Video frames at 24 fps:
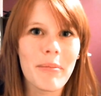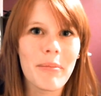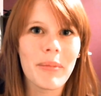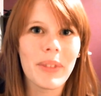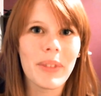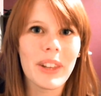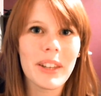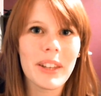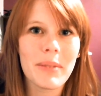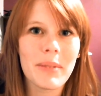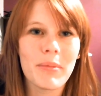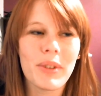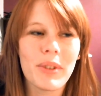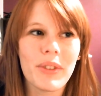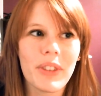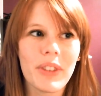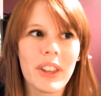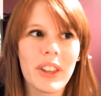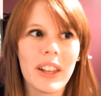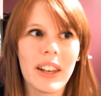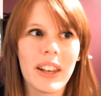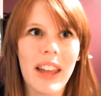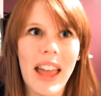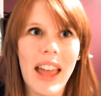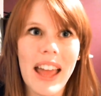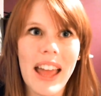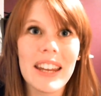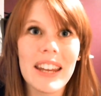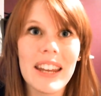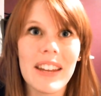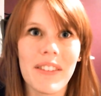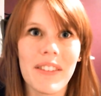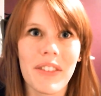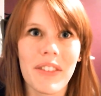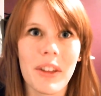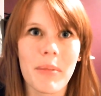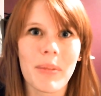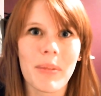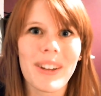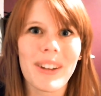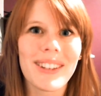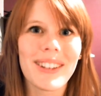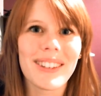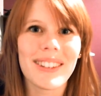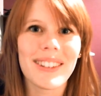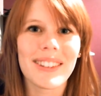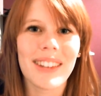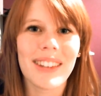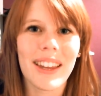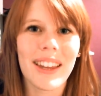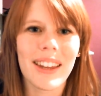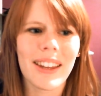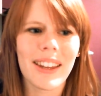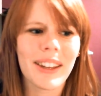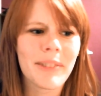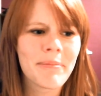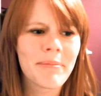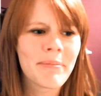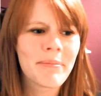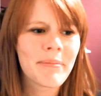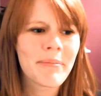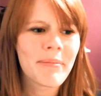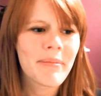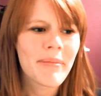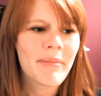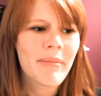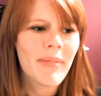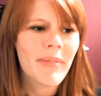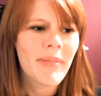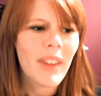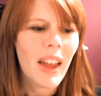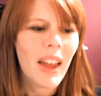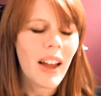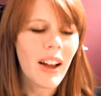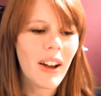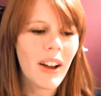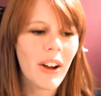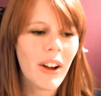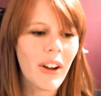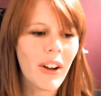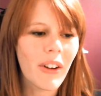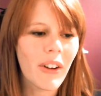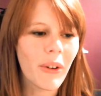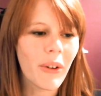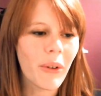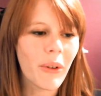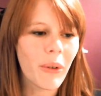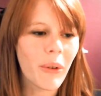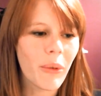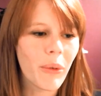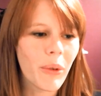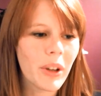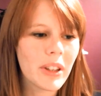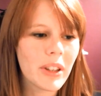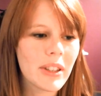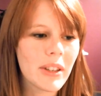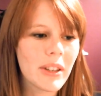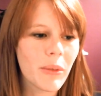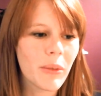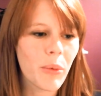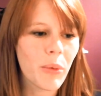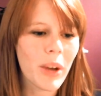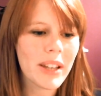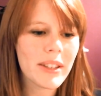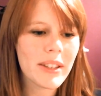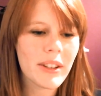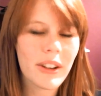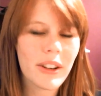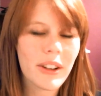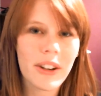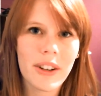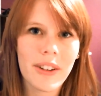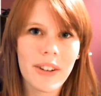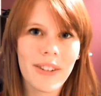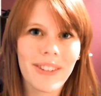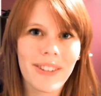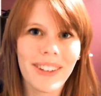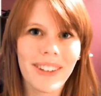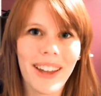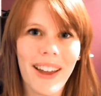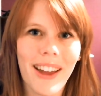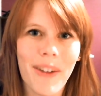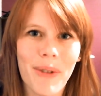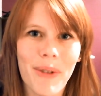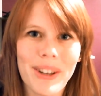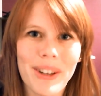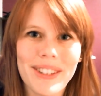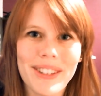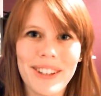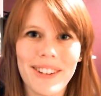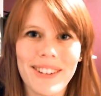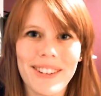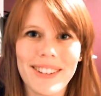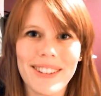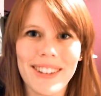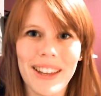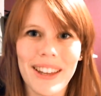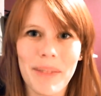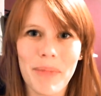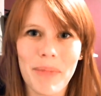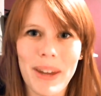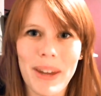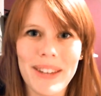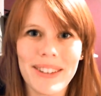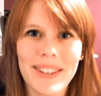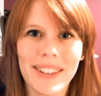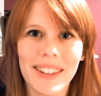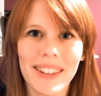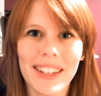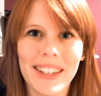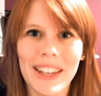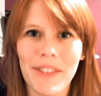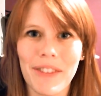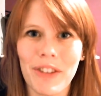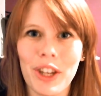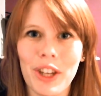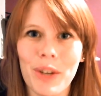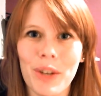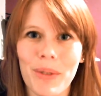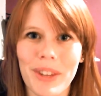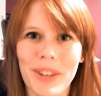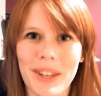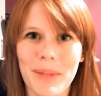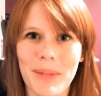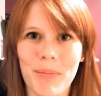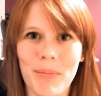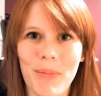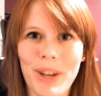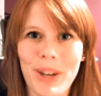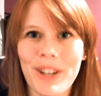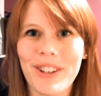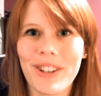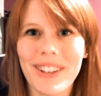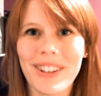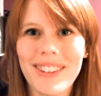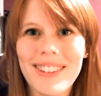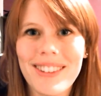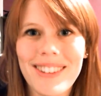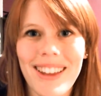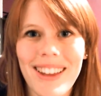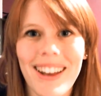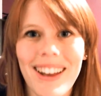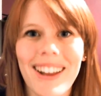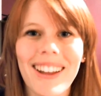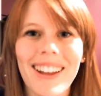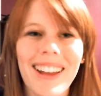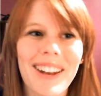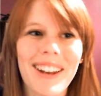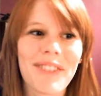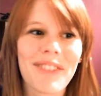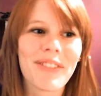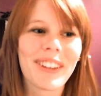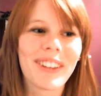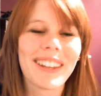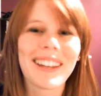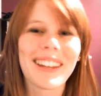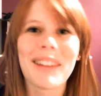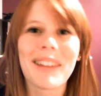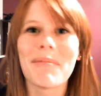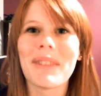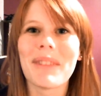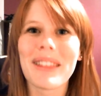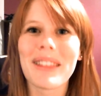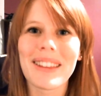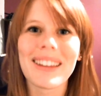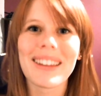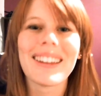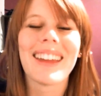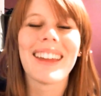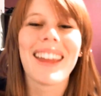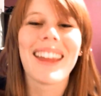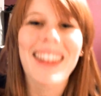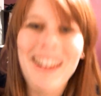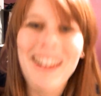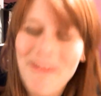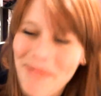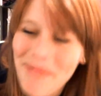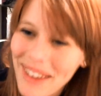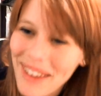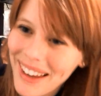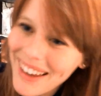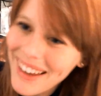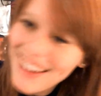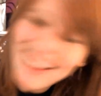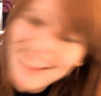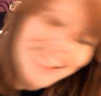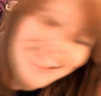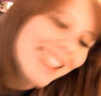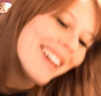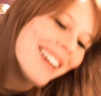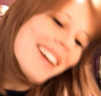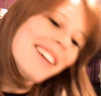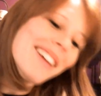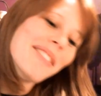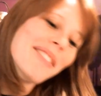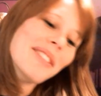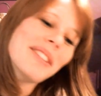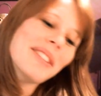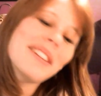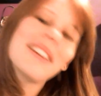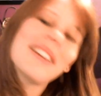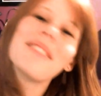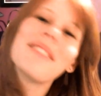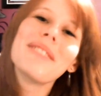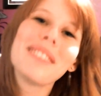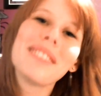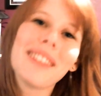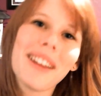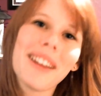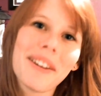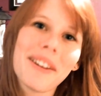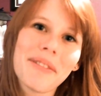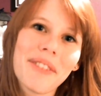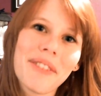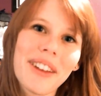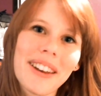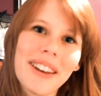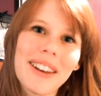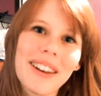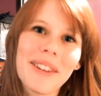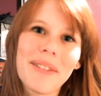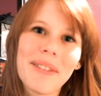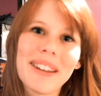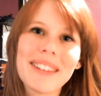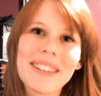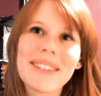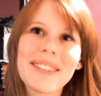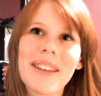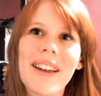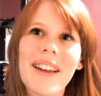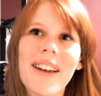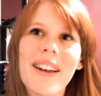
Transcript: this movie, than any of them, because it's like, oh, what's it, Wesker? Yeah, Wesker is like basically giving you these missions, and I kind of feel like I'm in the game. It was a lot of fun anyways.